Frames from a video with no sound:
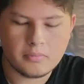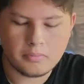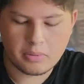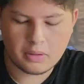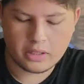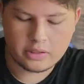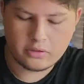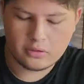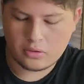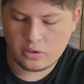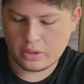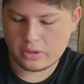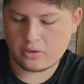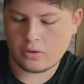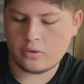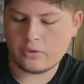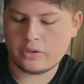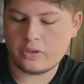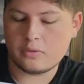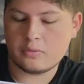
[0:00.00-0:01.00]
But I do collect
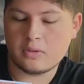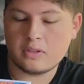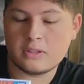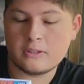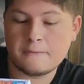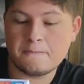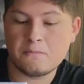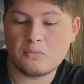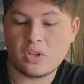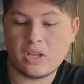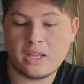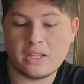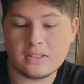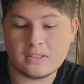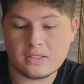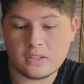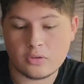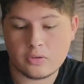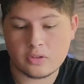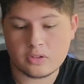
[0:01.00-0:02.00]
all these ones.
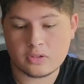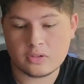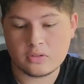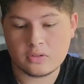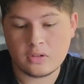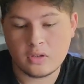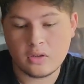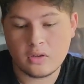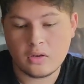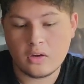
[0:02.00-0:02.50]
And sodas.